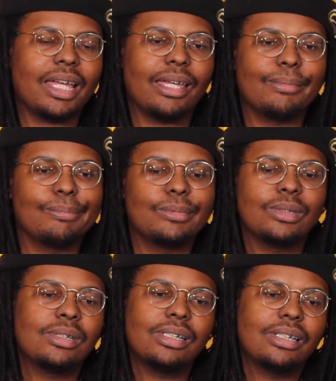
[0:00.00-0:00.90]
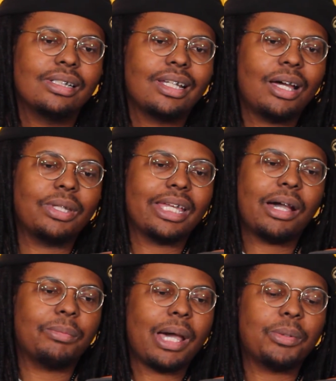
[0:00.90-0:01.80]
Like, I don't think
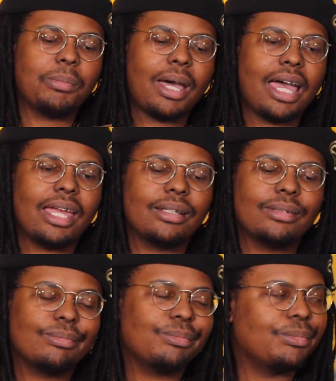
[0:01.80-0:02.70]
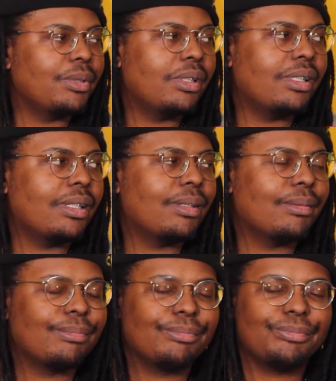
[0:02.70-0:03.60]
I would mind. Right.
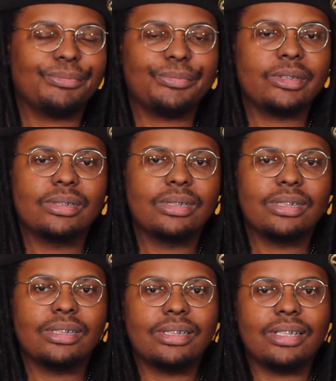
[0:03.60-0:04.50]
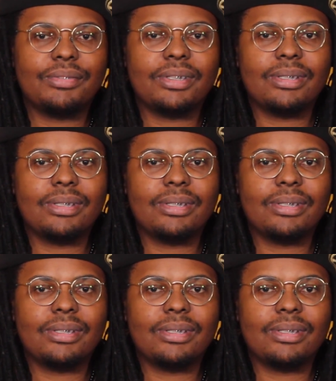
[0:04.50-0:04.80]
That's really cool,